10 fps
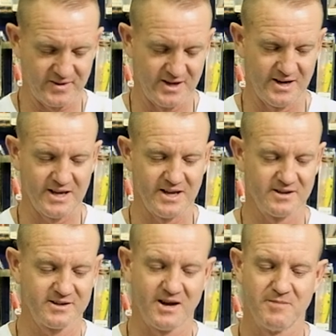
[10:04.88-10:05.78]
and
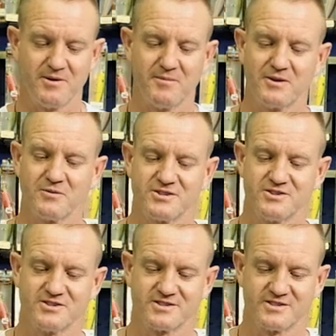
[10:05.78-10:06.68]
again, tie a Bimini twist,
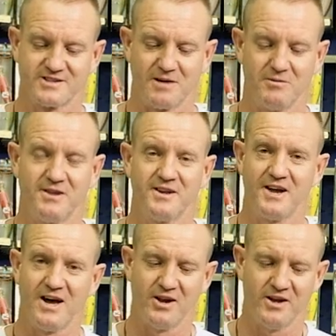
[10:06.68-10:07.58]
you just double the
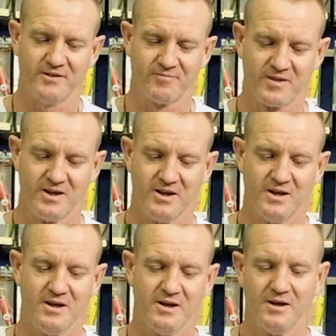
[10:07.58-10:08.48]
nylon
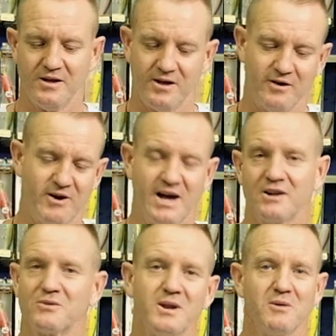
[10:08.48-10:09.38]

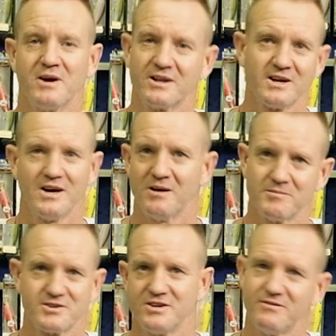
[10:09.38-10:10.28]
around twenty-one
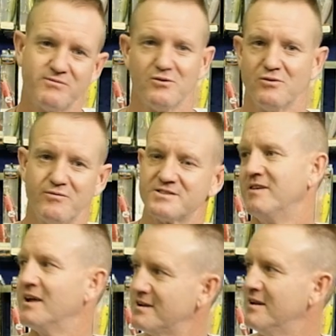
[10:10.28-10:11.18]
times, three, four,
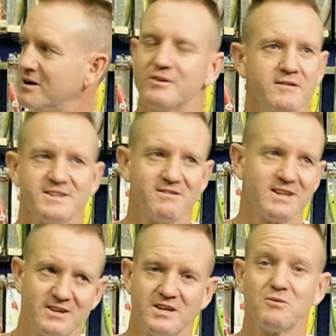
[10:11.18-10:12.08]

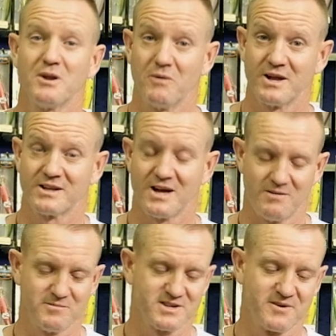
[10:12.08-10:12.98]
twenty-one
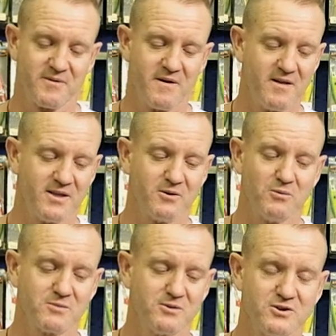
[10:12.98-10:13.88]
times. Then
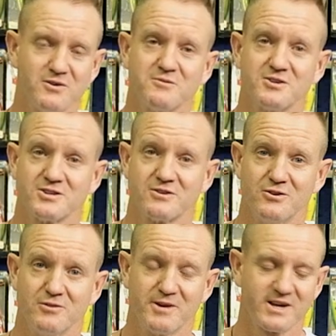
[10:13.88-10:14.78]
what we do is we just
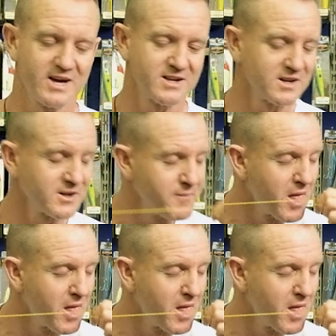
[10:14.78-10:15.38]
lubricate it,